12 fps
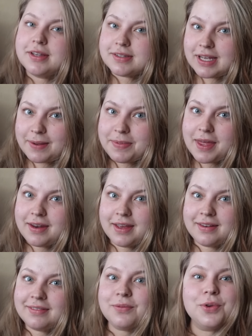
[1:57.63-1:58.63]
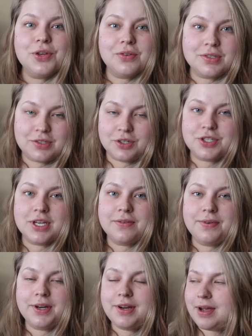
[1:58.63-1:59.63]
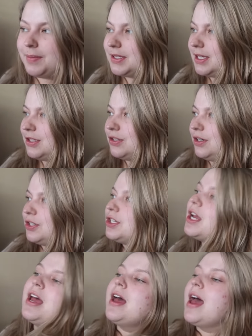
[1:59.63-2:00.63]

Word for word: Type that in when you were searching for your Amazon search.